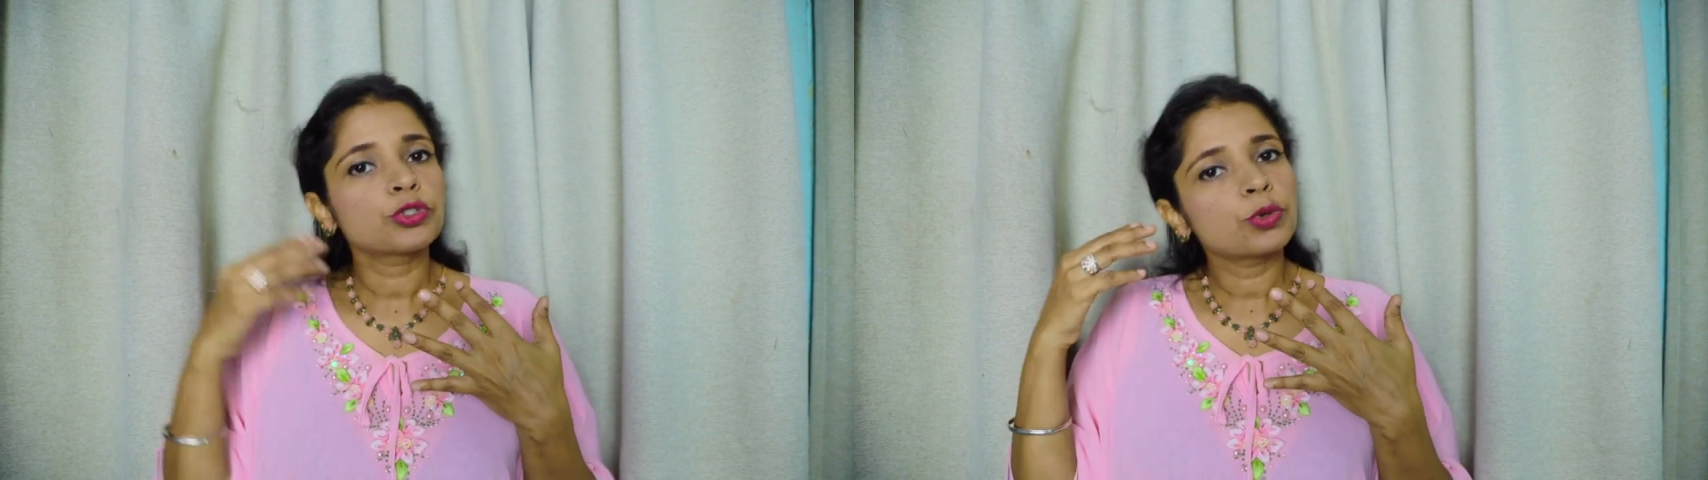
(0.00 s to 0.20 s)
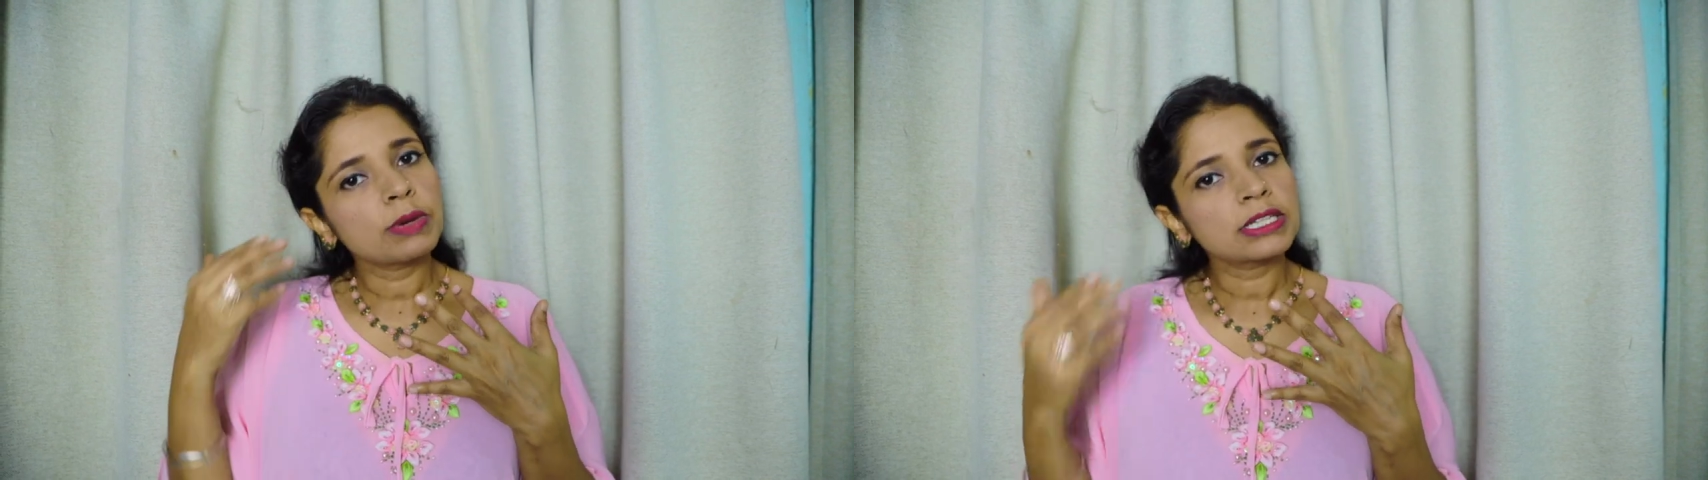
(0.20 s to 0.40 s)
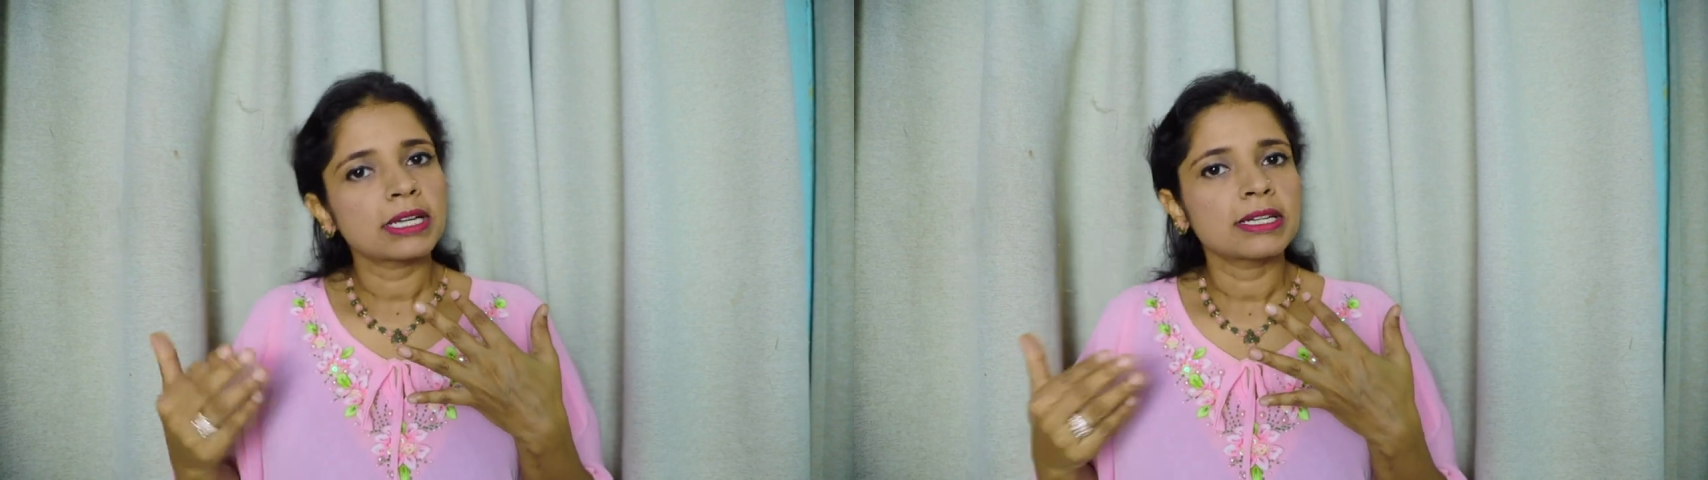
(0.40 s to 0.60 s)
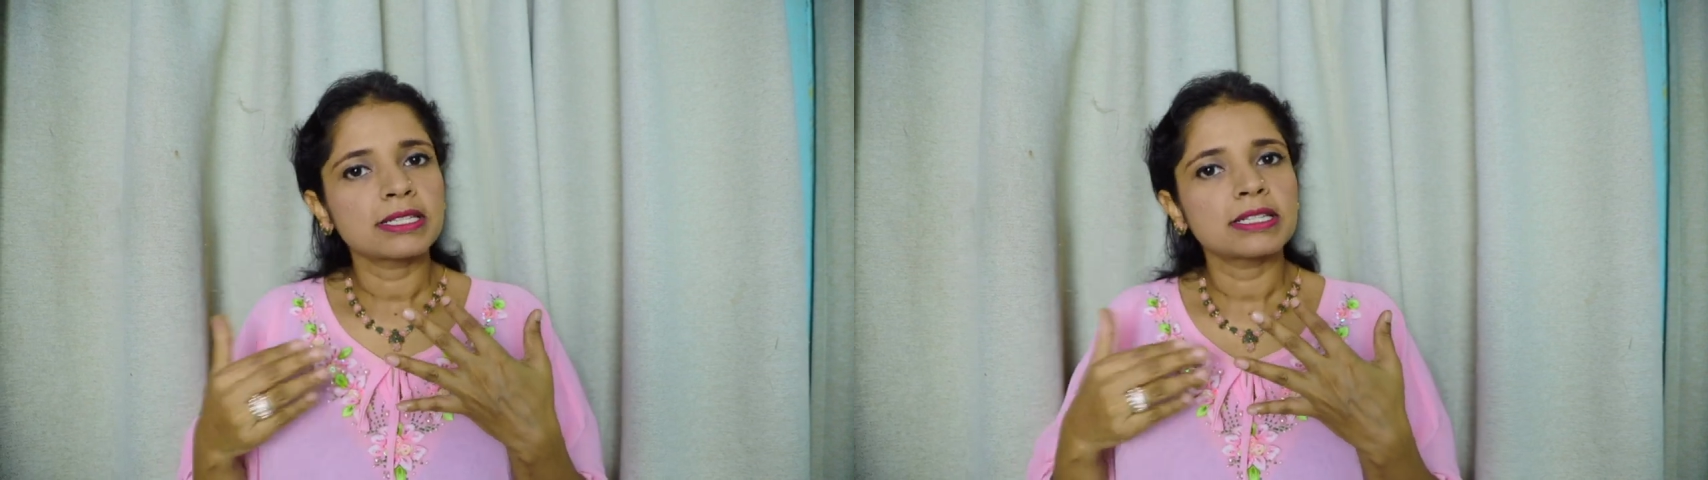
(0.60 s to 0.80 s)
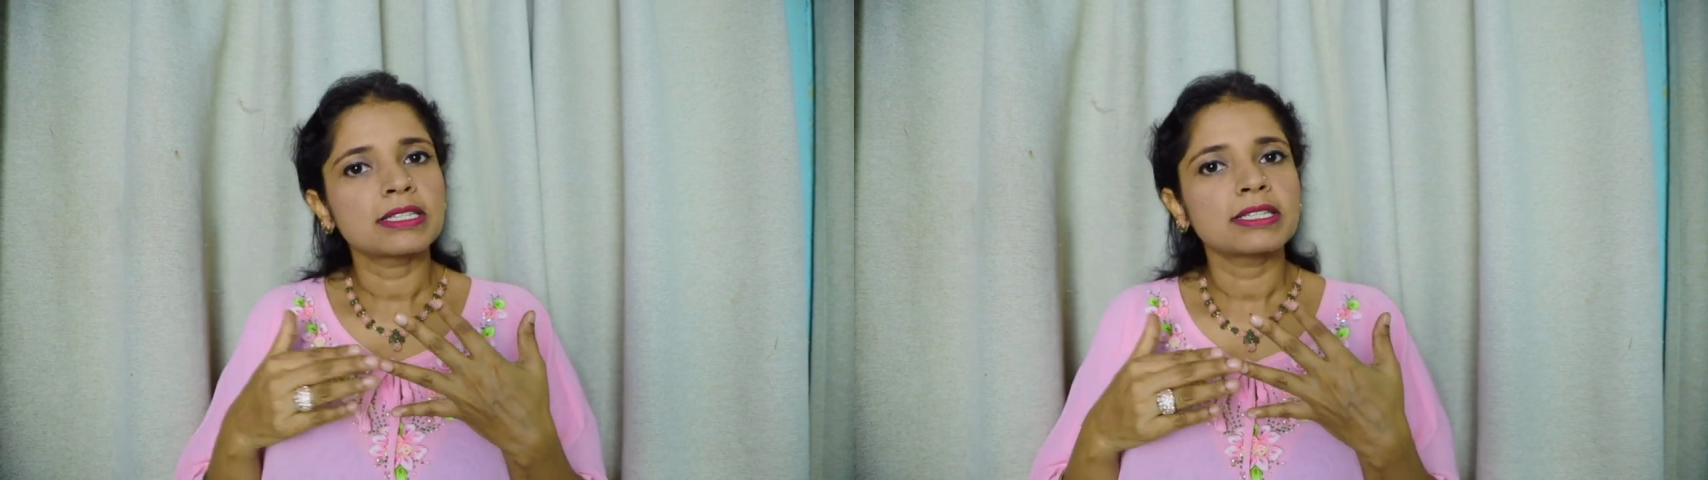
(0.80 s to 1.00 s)
too much
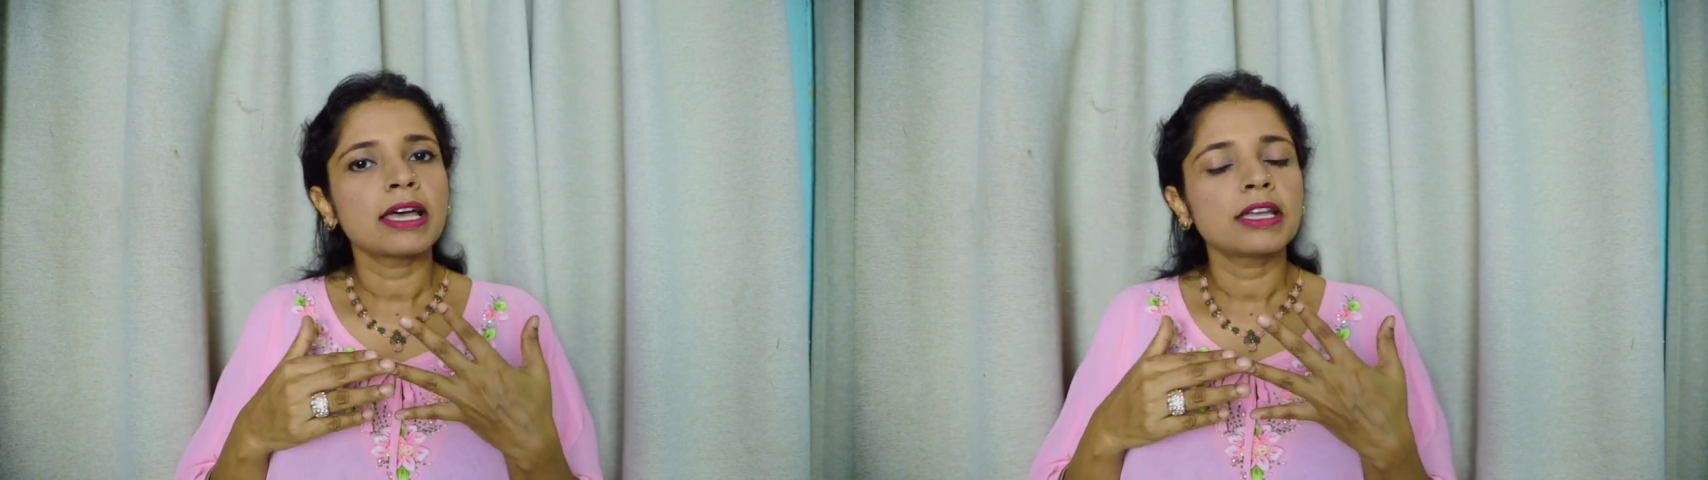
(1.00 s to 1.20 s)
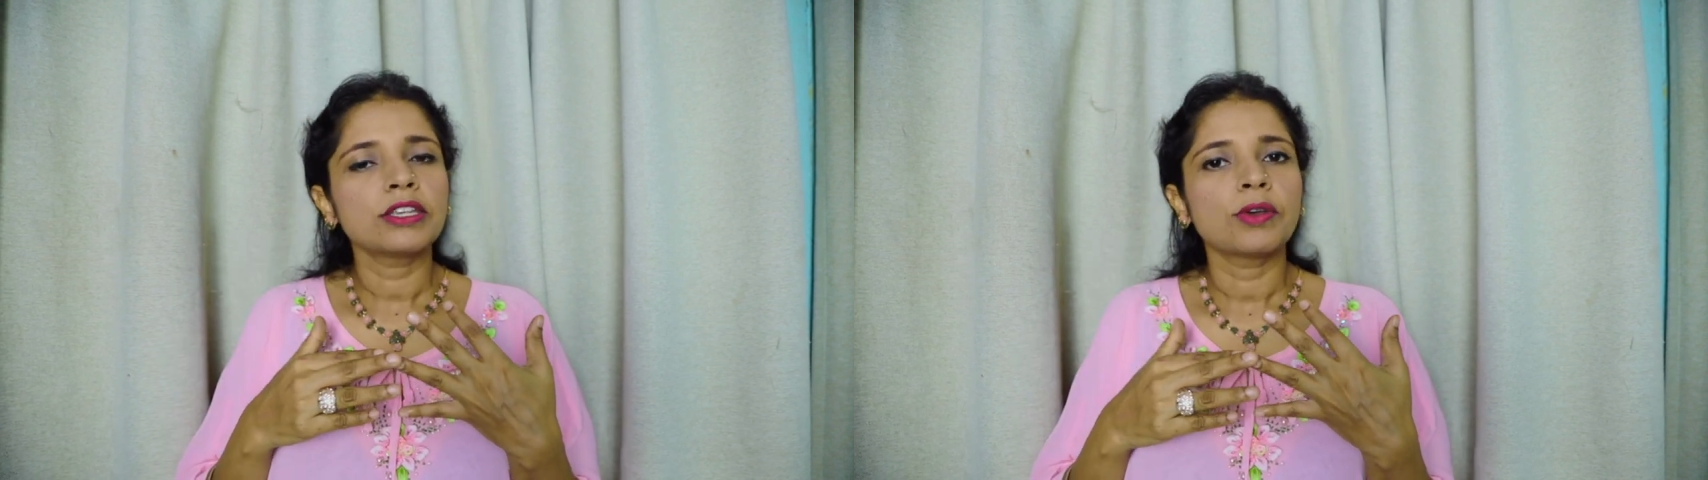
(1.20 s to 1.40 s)
under the sun,